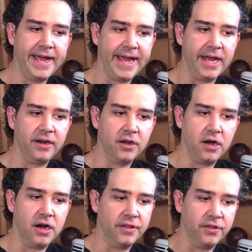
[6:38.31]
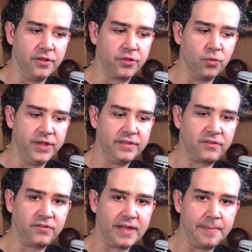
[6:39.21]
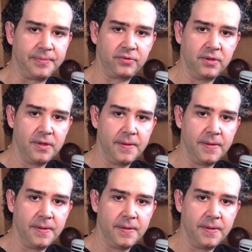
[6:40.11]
And on through these steps,